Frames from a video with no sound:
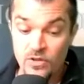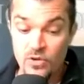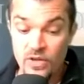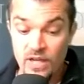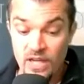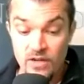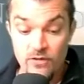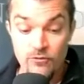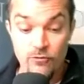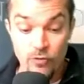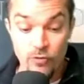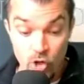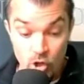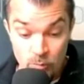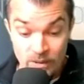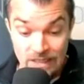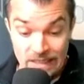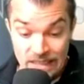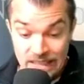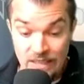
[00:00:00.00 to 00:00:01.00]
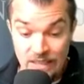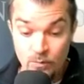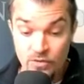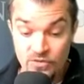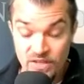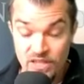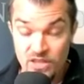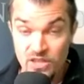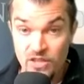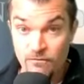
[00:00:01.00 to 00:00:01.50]
okay, verbally
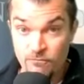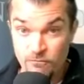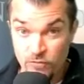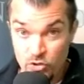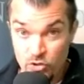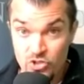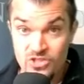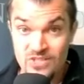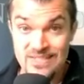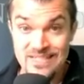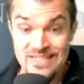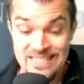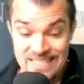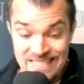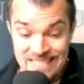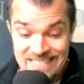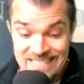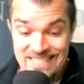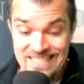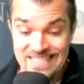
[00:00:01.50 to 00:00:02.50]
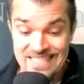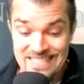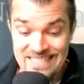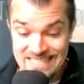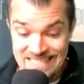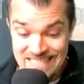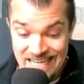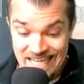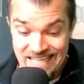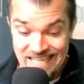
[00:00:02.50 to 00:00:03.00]
within the first 60
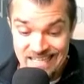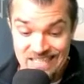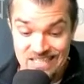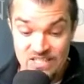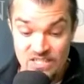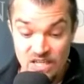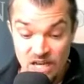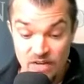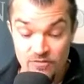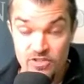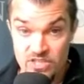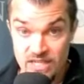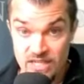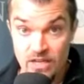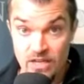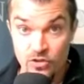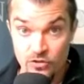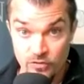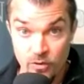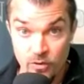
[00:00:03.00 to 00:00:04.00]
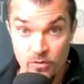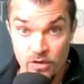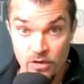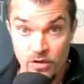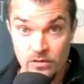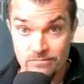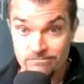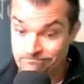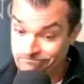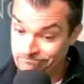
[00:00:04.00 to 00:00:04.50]
seconds of a sales phone
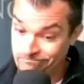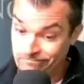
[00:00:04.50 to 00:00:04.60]
call.